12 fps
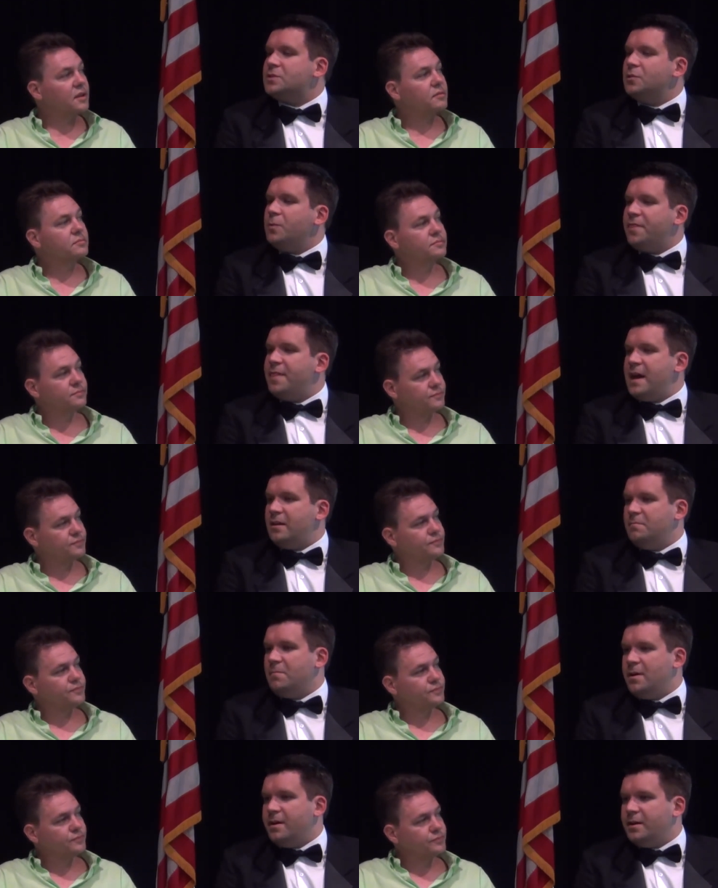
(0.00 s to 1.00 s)
Speaker 1: So with that
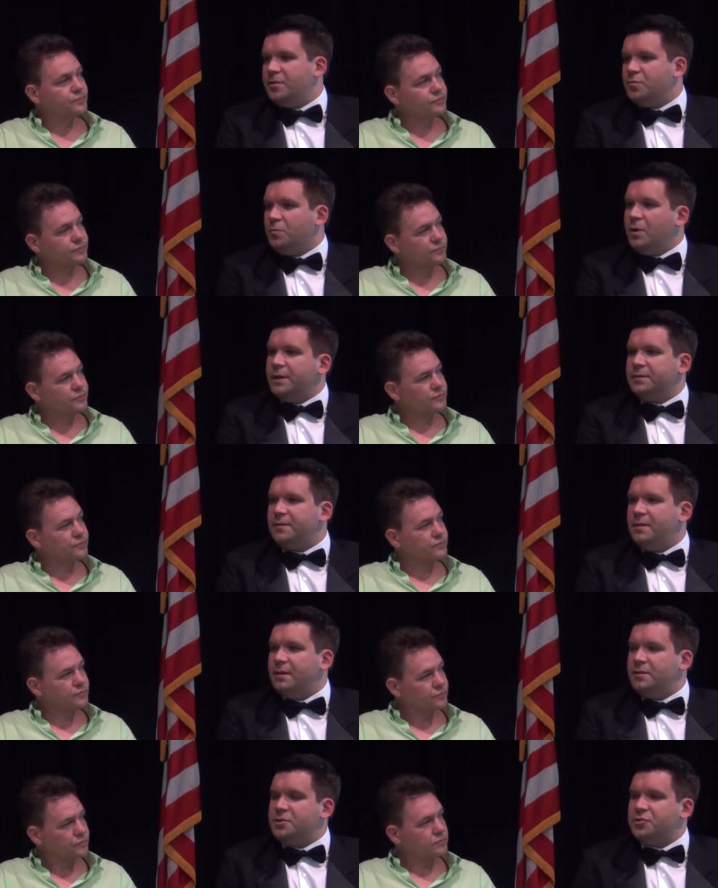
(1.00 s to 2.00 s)
in mind, what
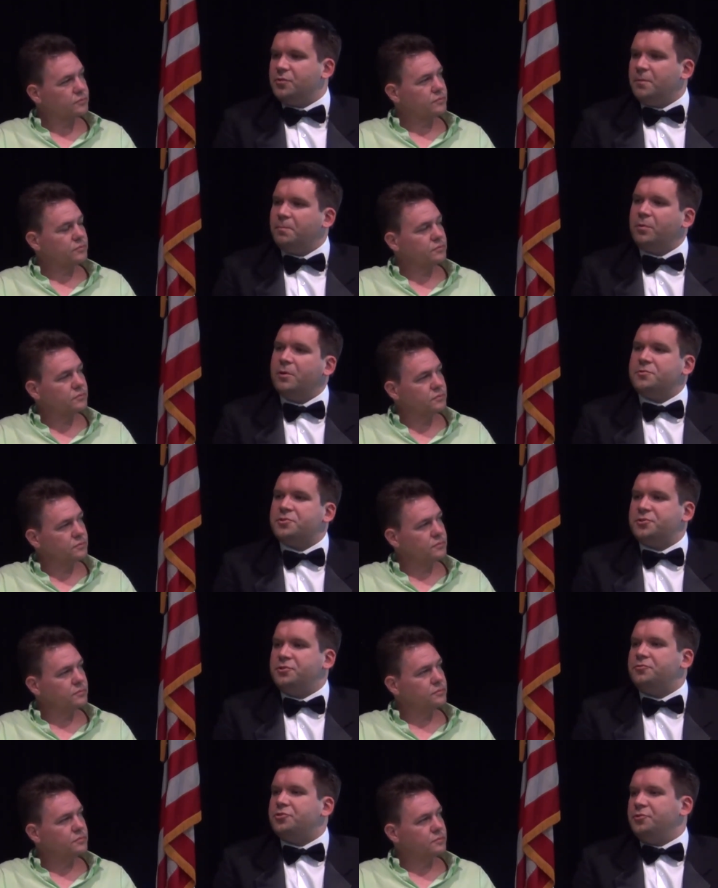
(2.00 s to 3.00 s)
then is your approach
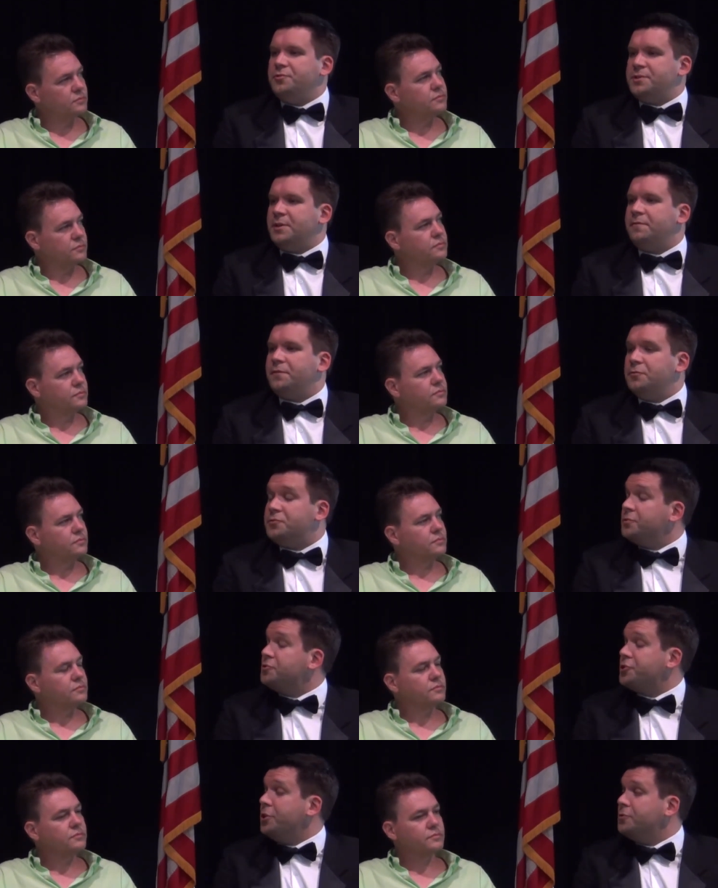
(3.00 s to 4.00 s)
to choosing
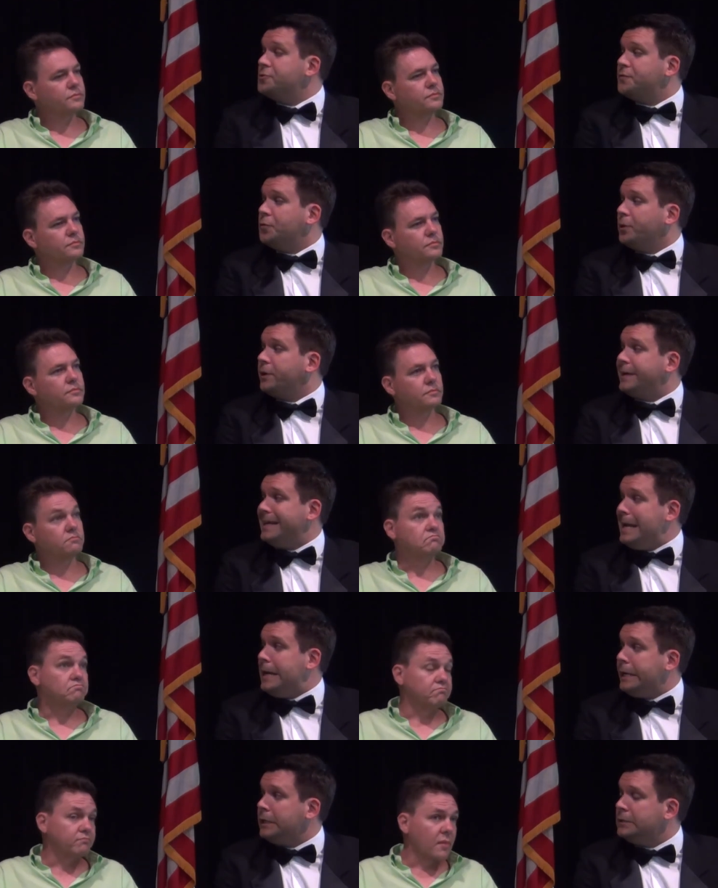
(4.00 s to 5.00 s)
future shows for
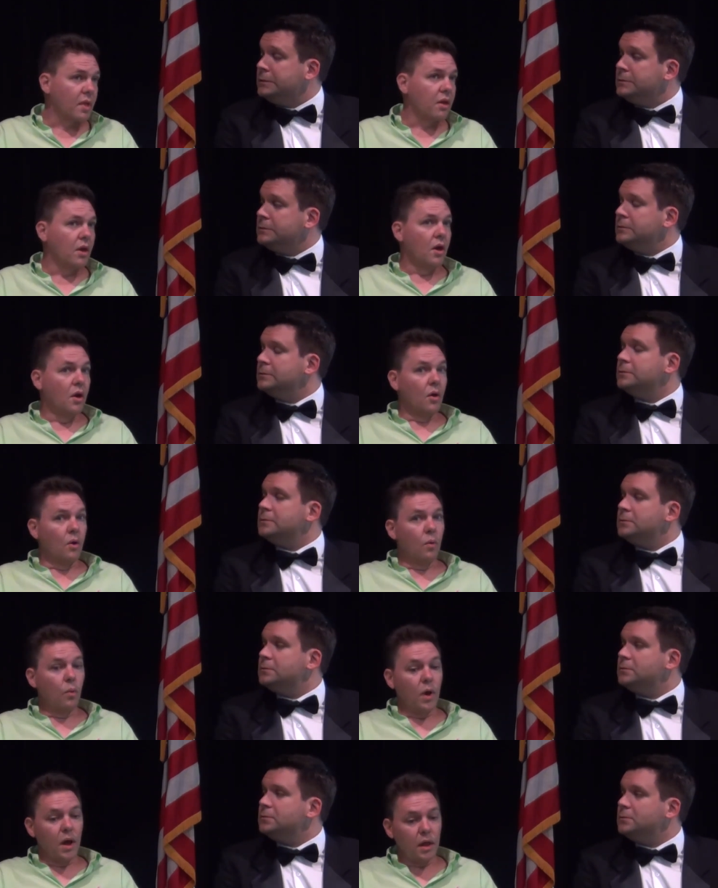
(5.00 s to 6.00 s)
Kinetic?
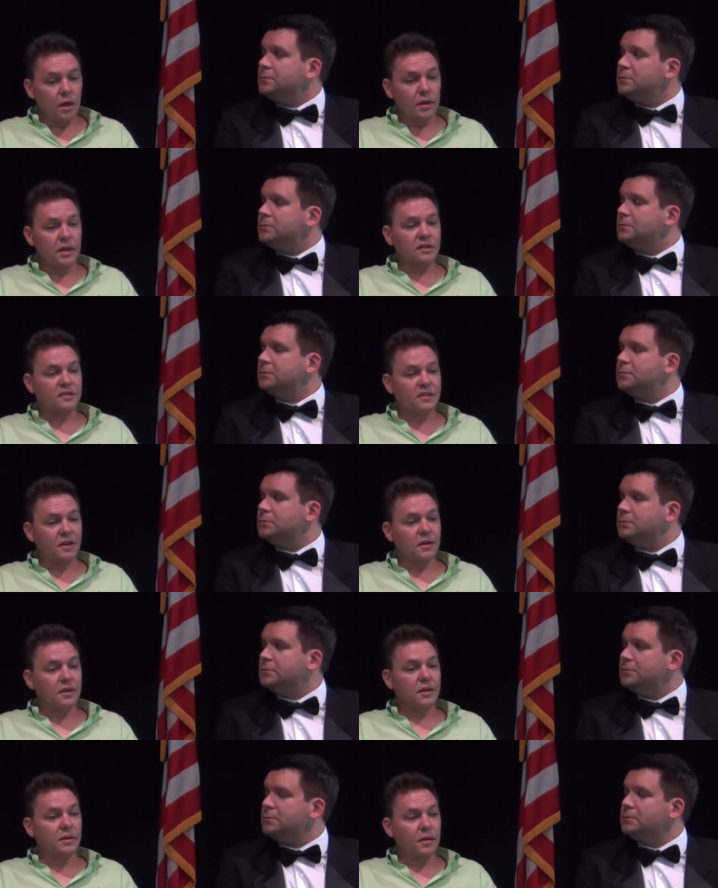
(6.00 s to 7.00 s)
Speaker 2: Well, it's
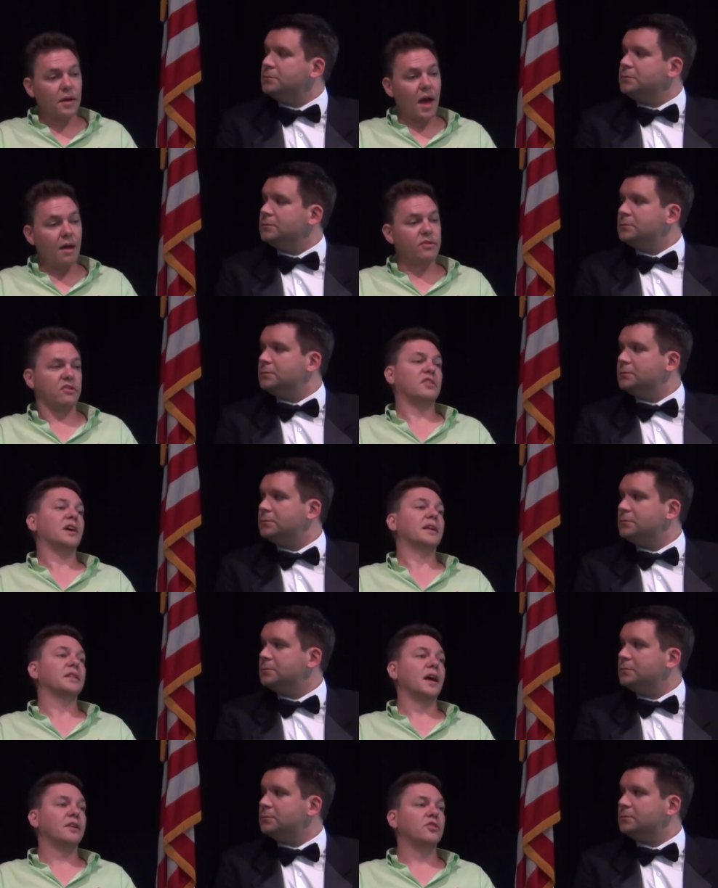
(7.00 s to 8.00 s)
uh, obviously
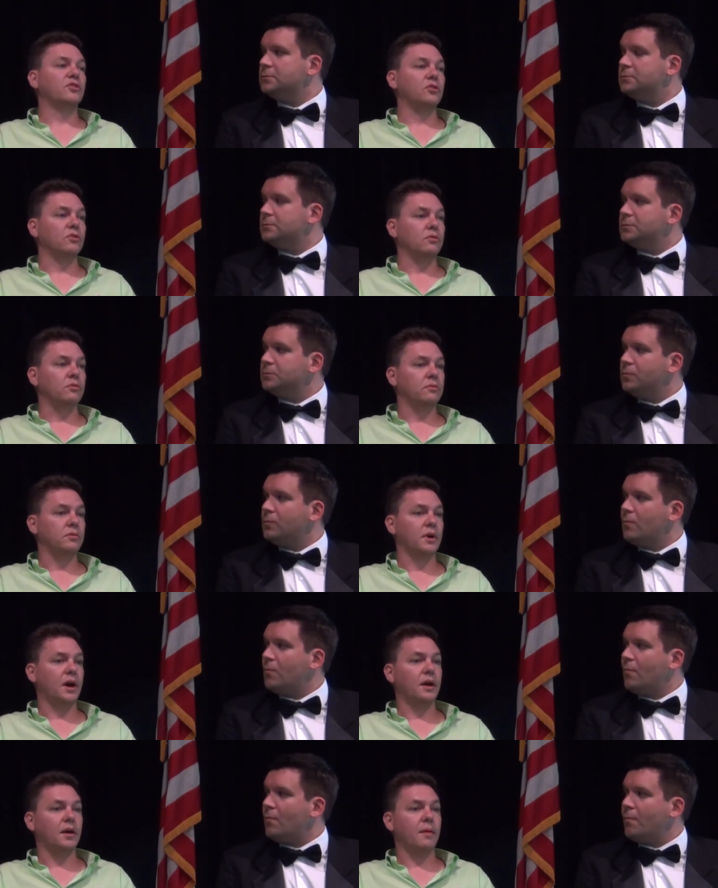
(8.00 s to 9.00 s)
I'd like to do.
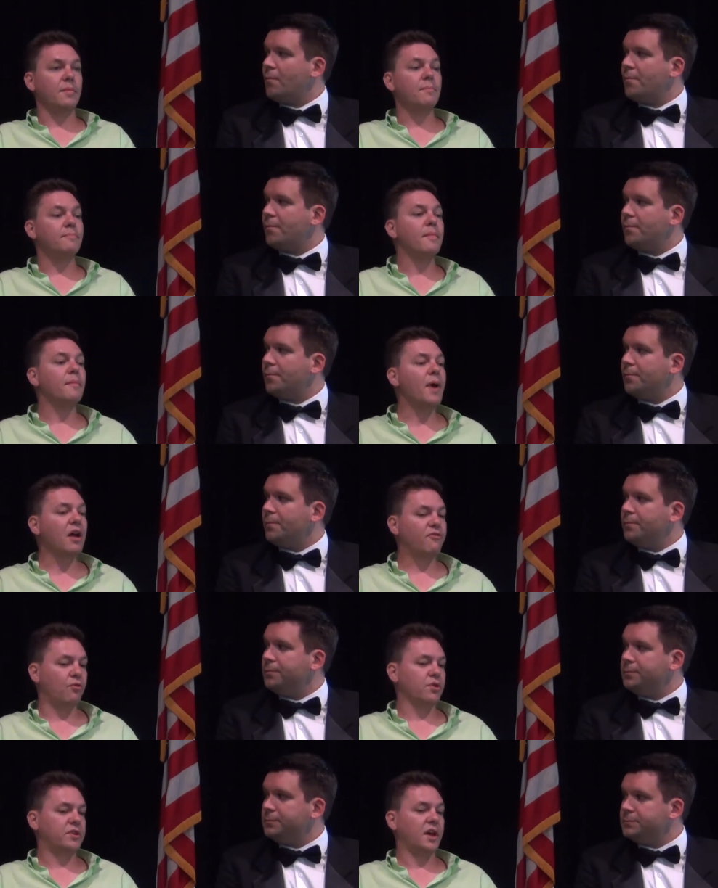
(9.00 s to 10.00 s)
I mean, my
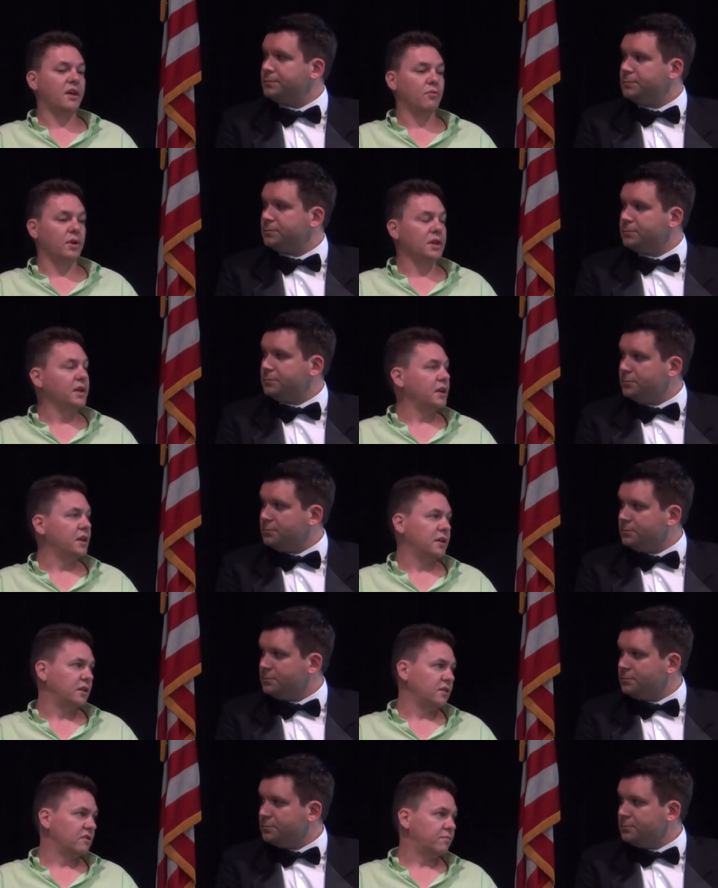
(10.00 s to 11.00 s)
forte really
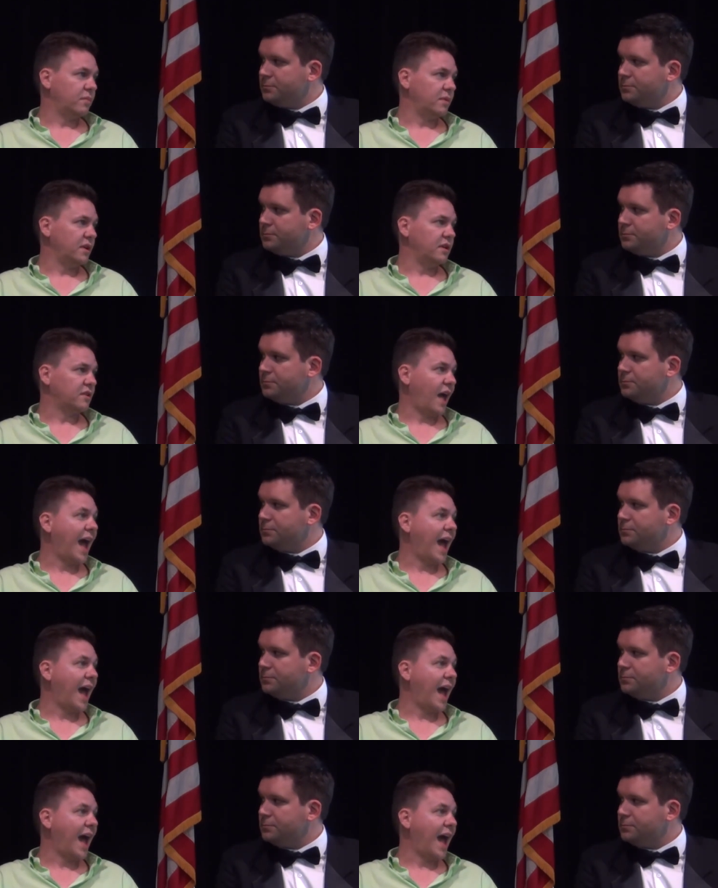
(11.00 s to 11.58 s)
is is